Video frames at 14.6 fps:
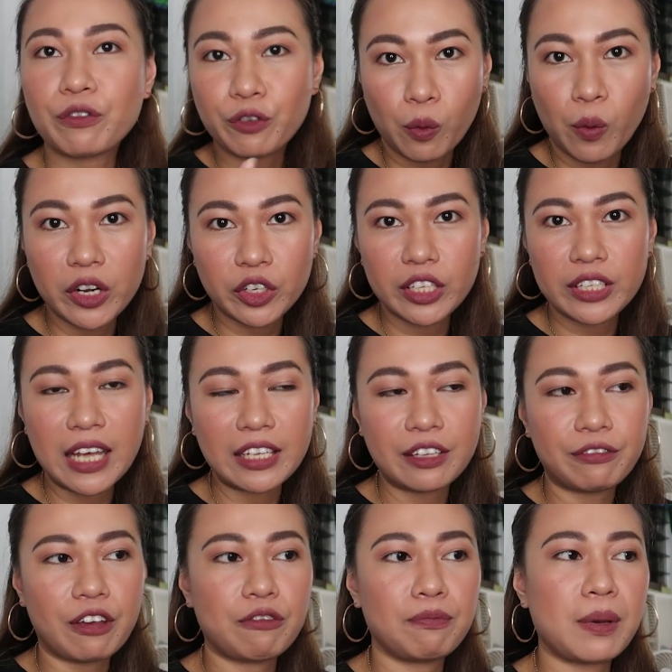For
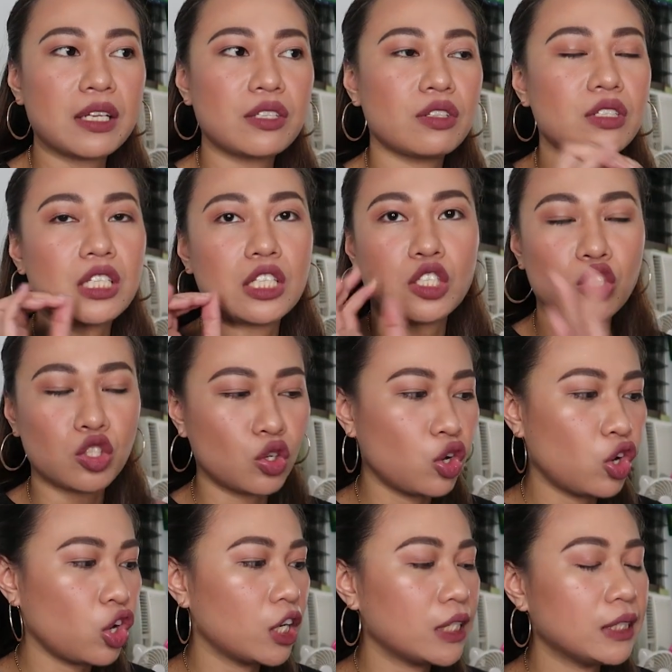195 pesos, it's
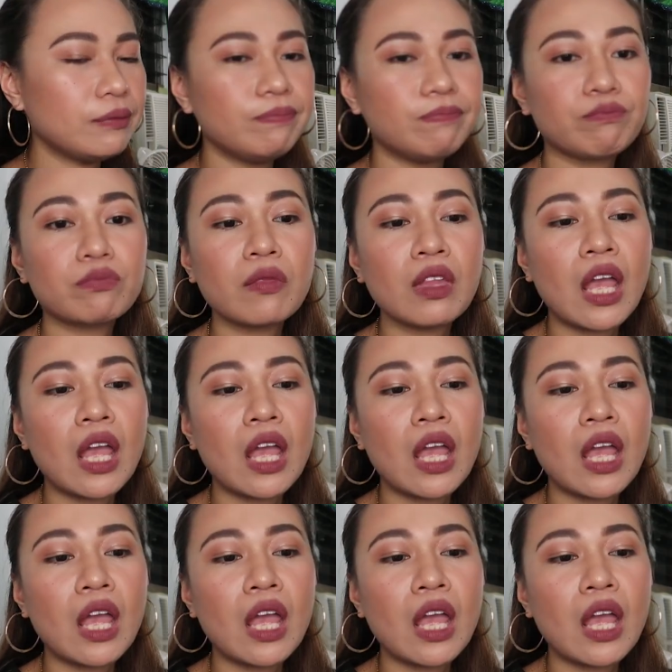good.